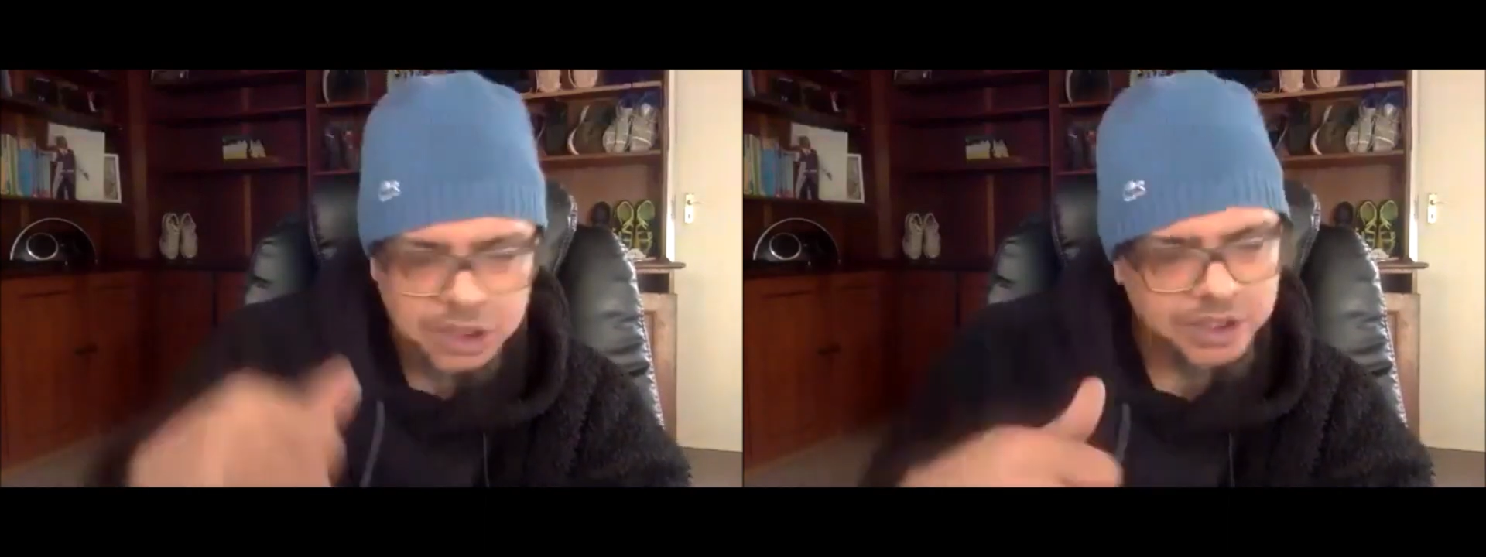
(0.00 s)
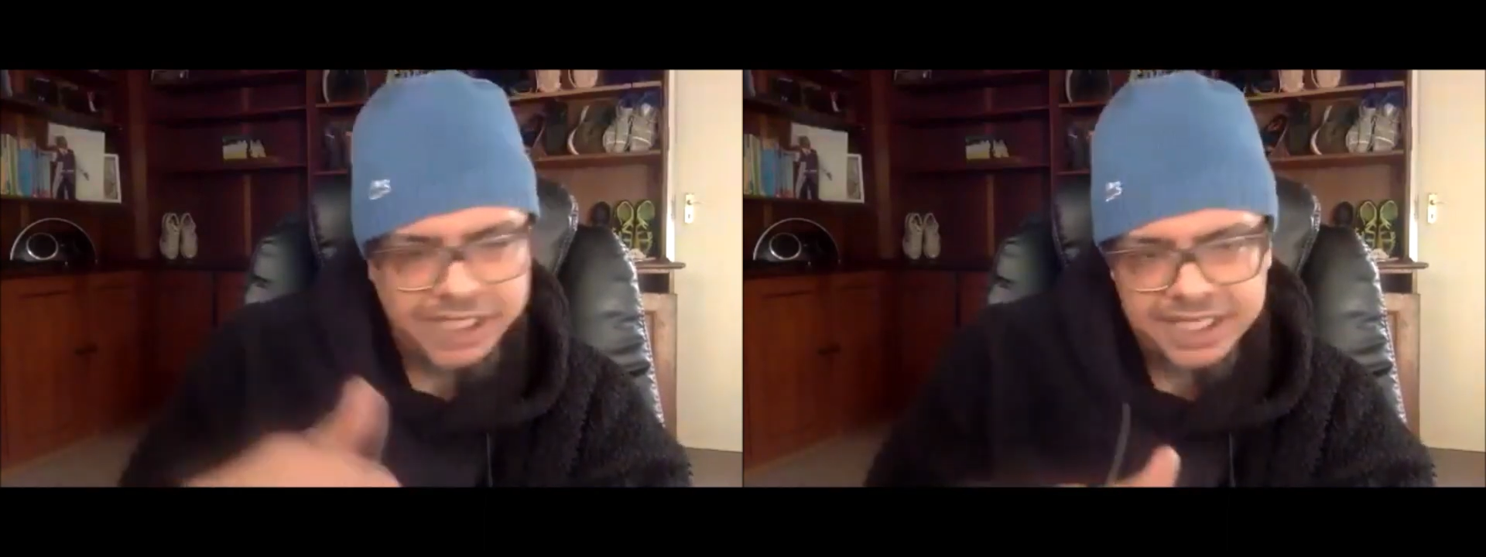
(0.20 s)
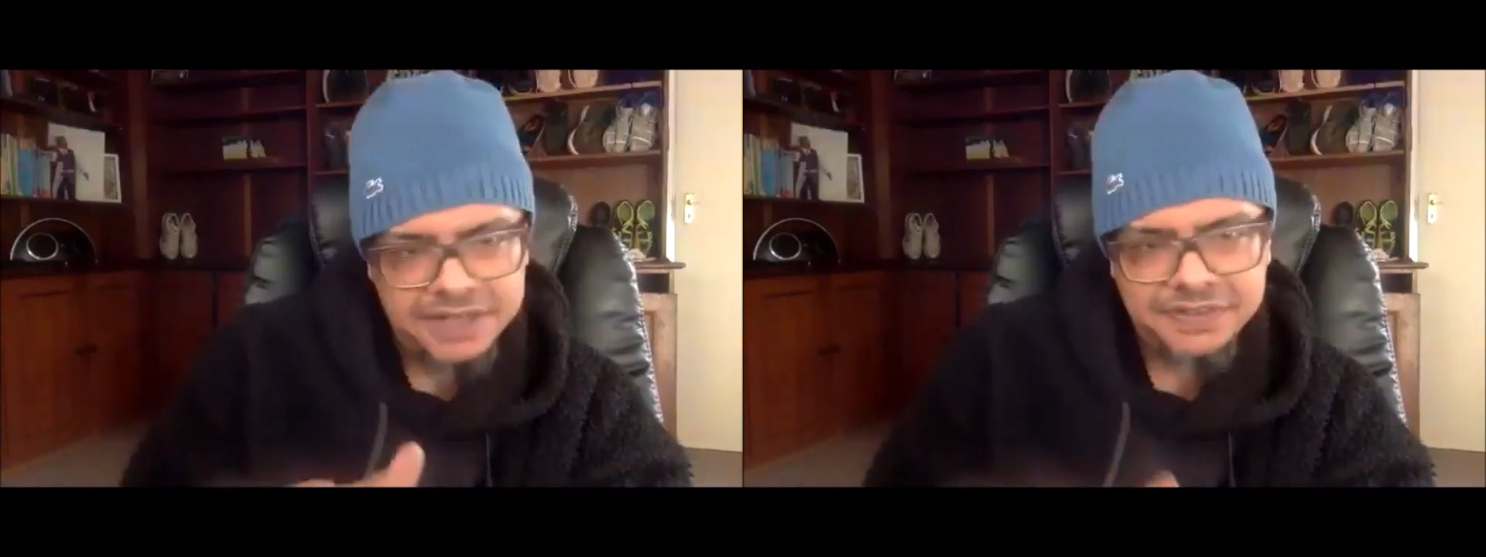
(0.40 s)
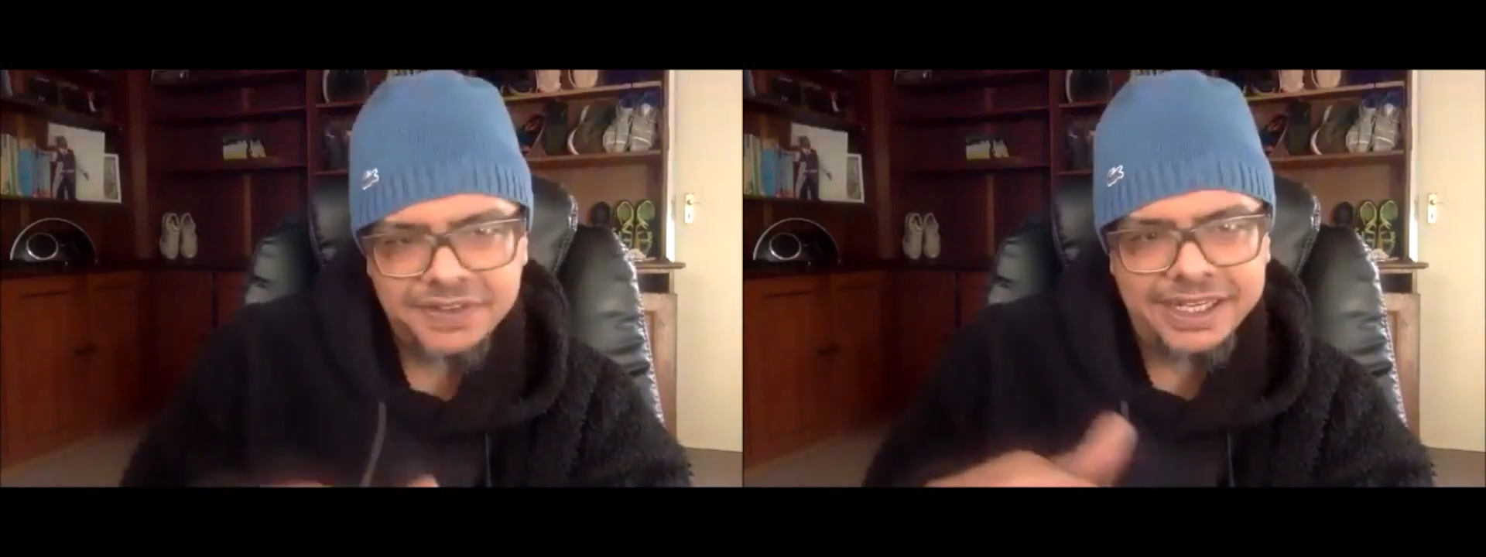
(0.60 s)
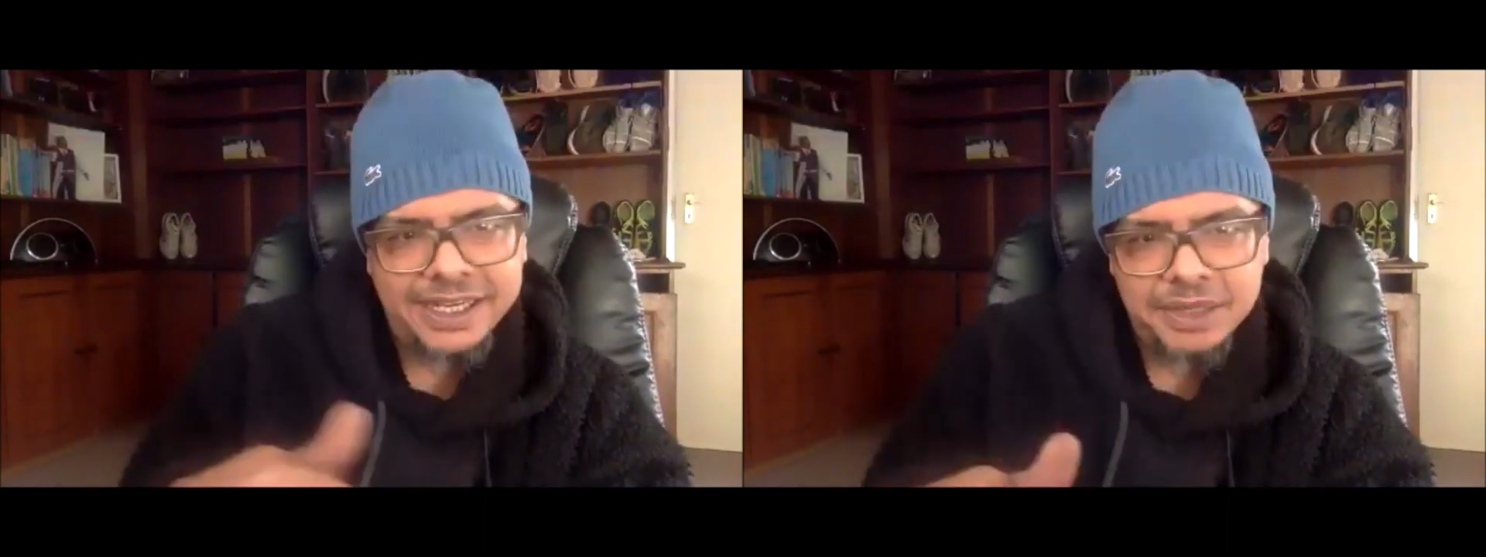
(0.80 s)
get that
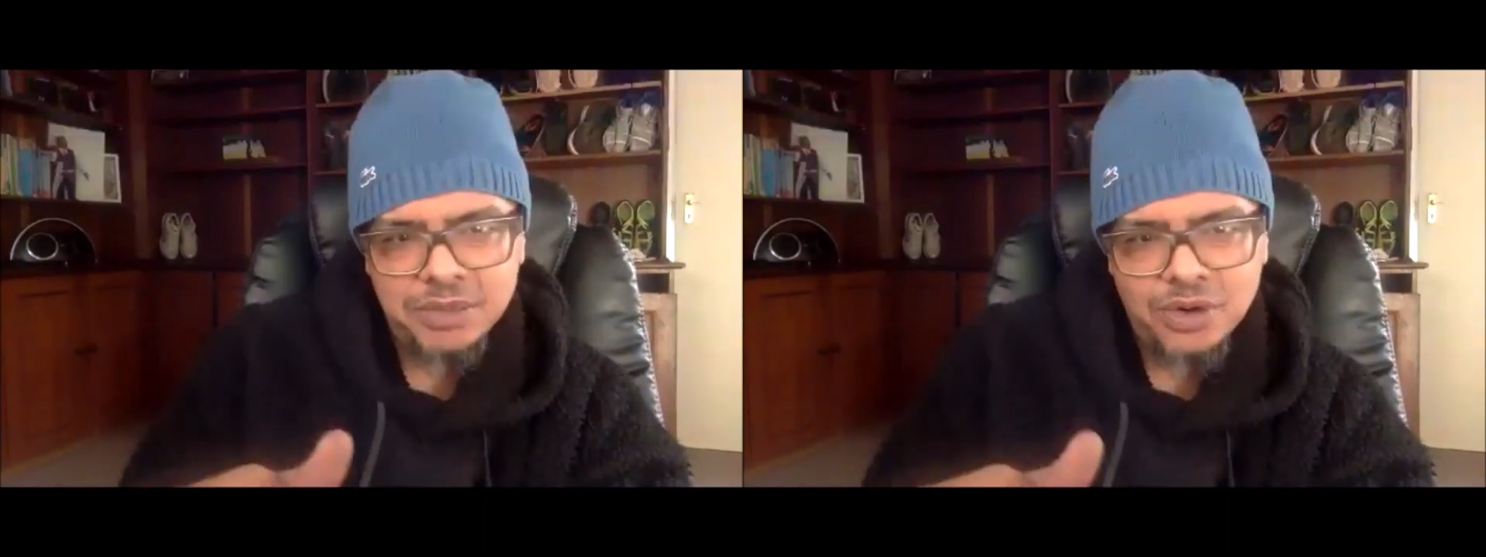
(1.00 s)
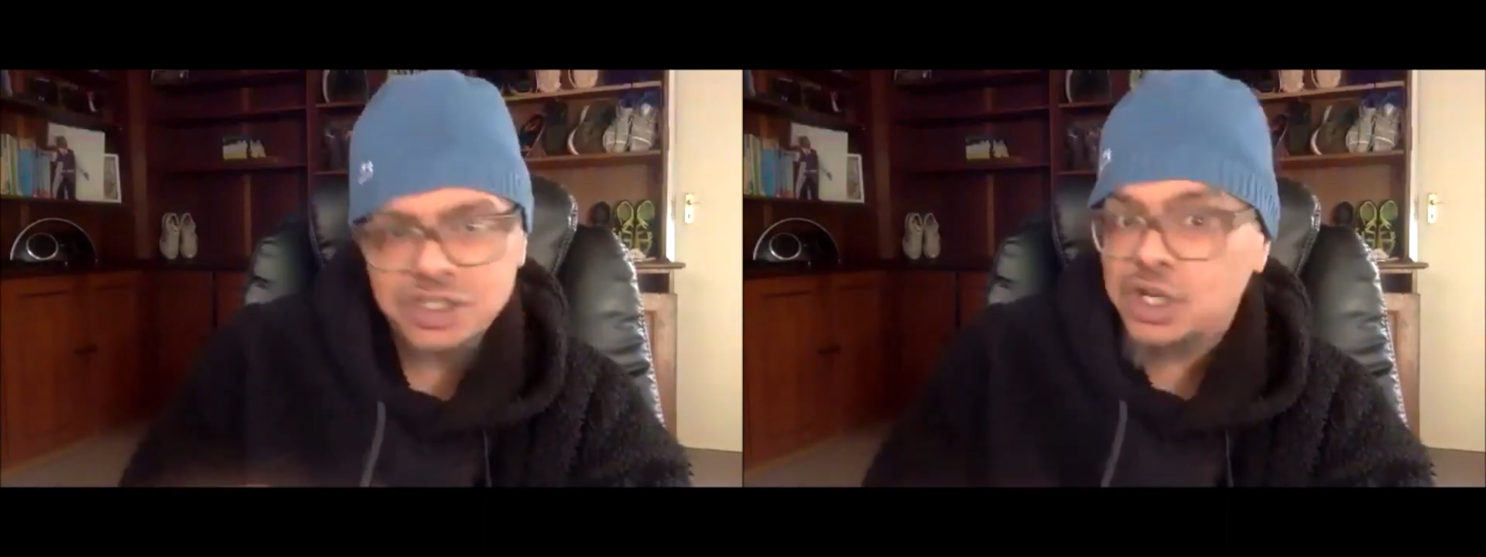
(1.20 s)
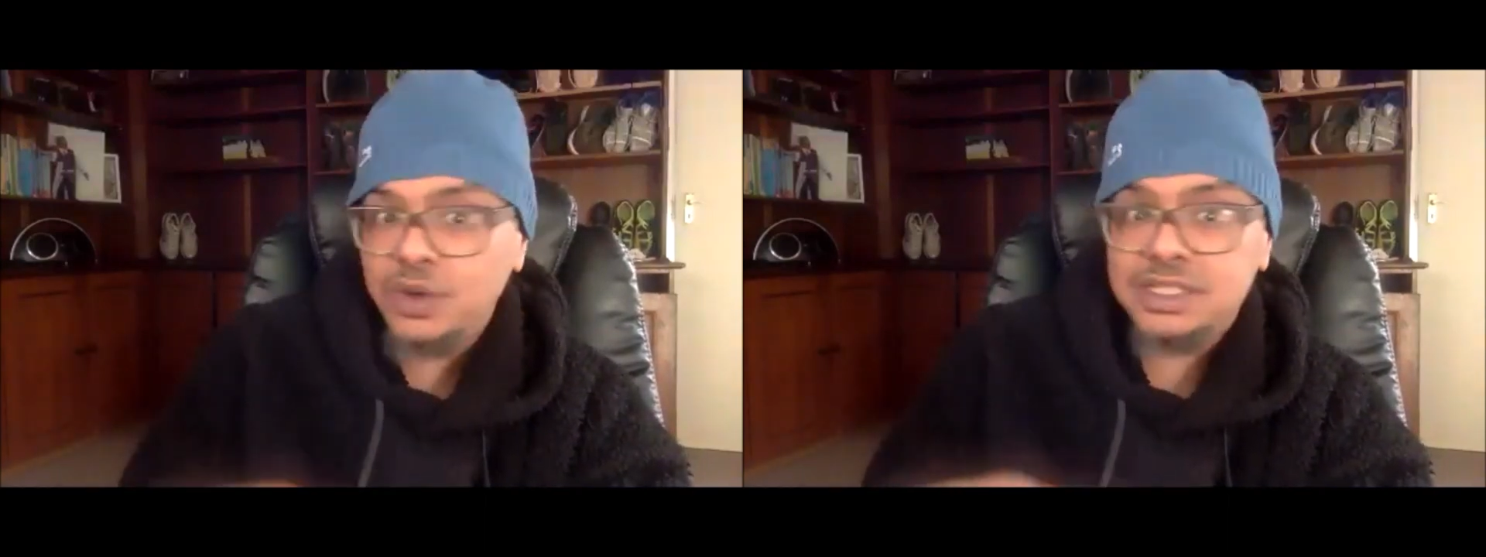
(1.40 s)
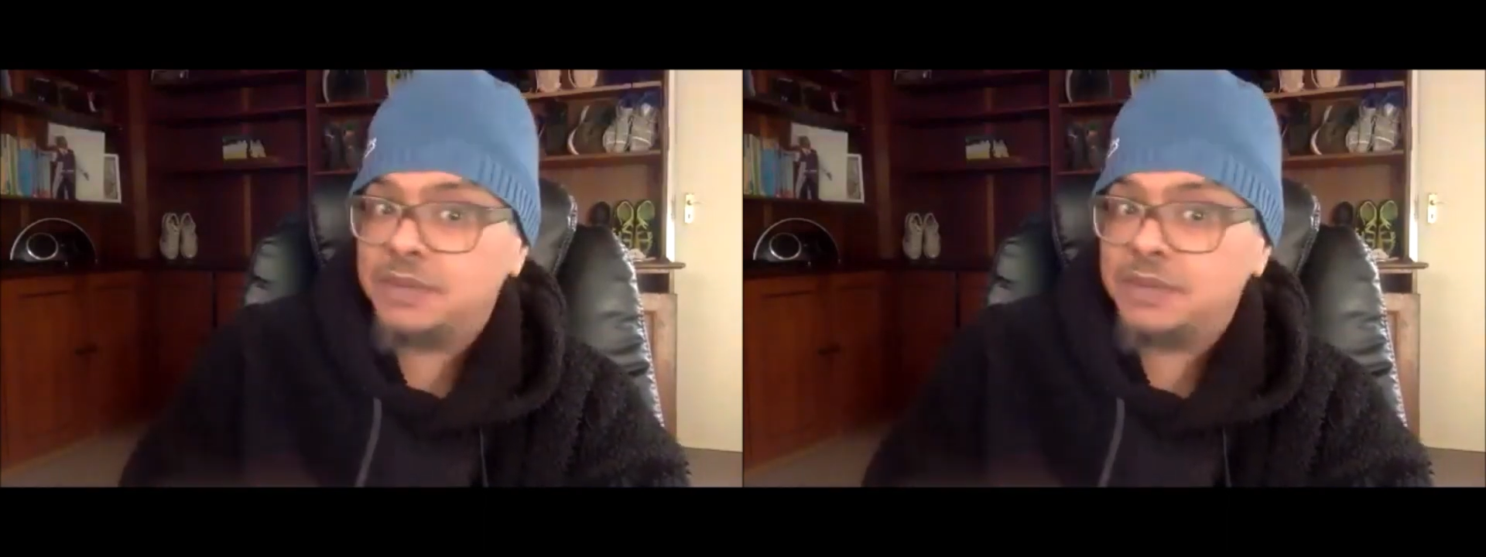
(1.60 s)
feeling anymore. So it's a